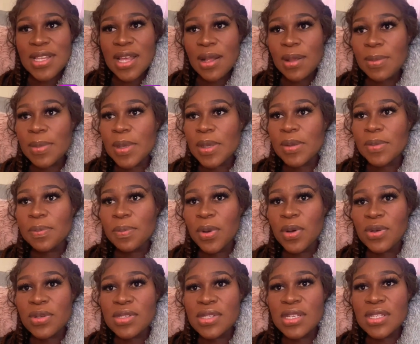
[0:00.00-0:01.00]
I'll be
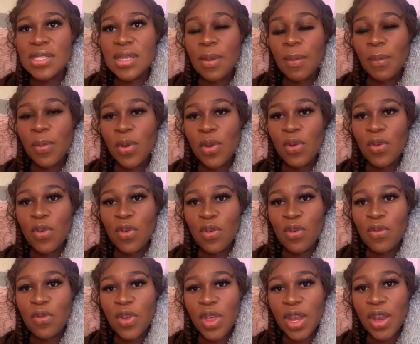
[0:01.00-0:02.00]
posting some beautiful
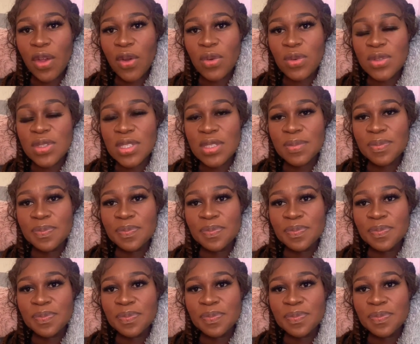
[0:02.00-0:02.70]
videos.